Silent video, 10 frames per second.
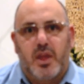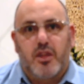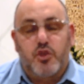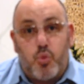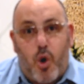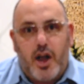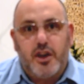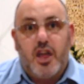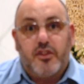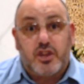the
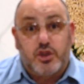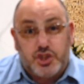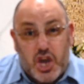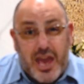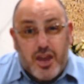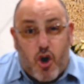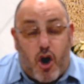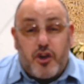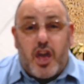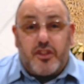one that you take
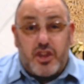on,